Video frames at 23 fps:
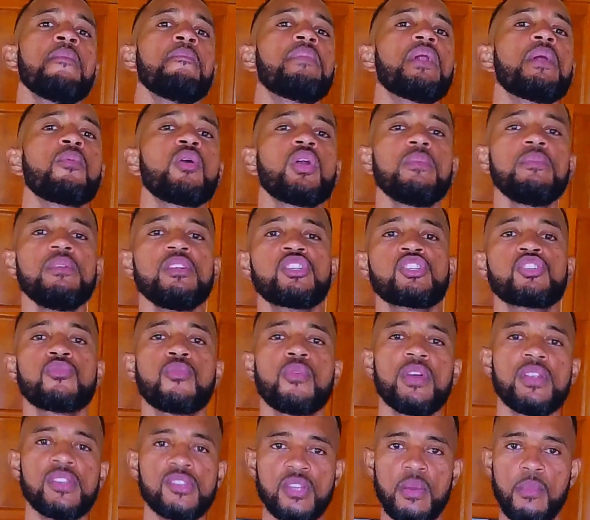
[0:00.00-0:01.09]
but I'm going to be
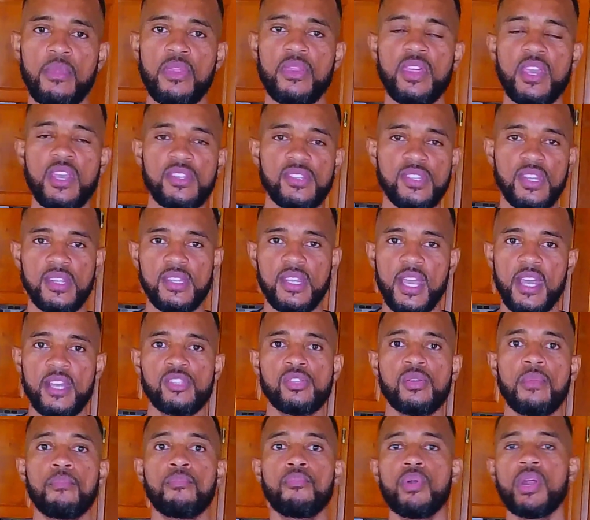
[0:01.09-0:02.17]
throwing some things in there
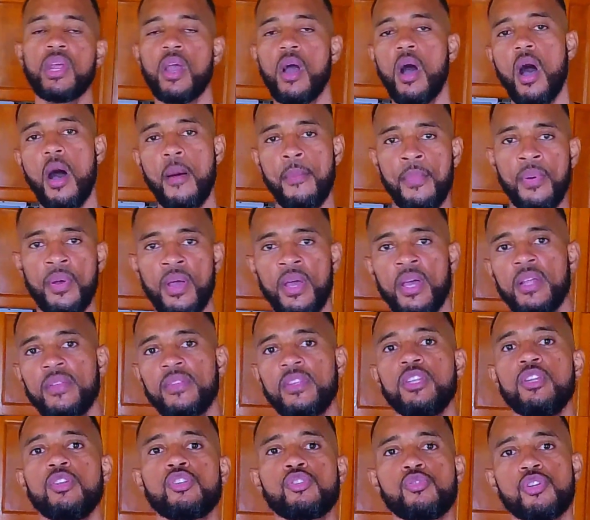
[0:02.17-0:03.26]
to bring up
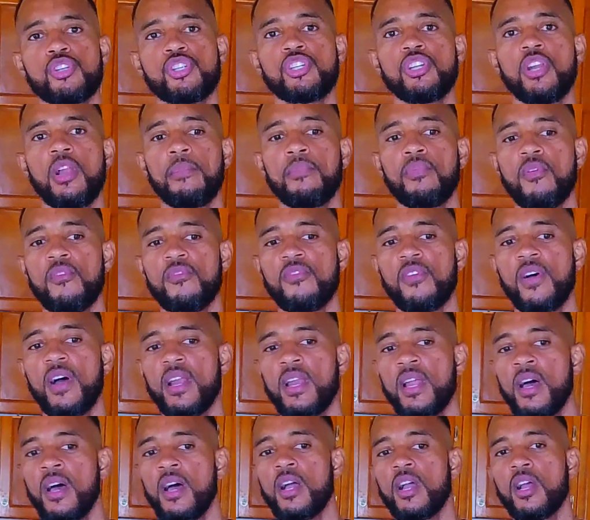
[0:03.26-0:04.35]
the nutritional
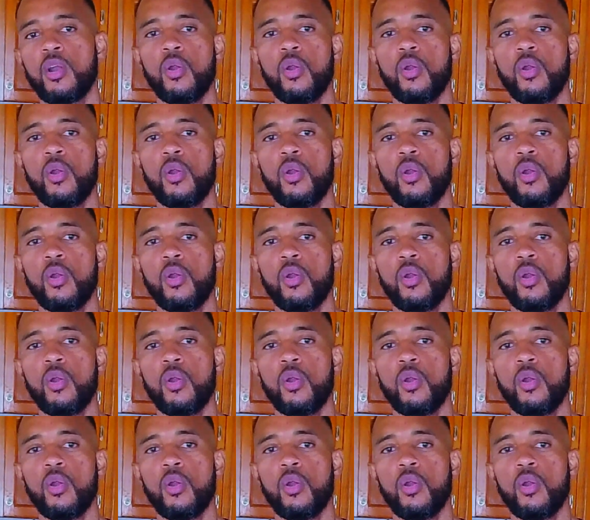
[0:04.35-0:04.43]
profile